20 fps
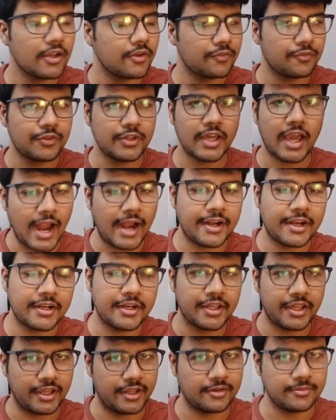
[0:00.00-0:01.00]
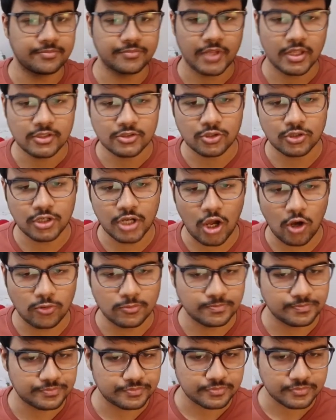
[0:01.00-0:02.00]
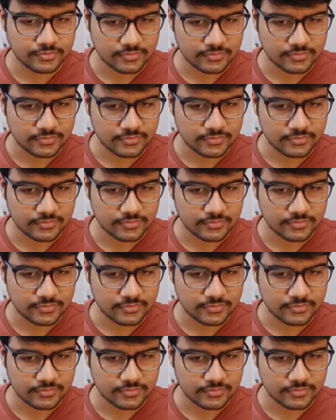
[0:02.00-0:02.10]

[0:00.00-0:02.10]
we added here. So now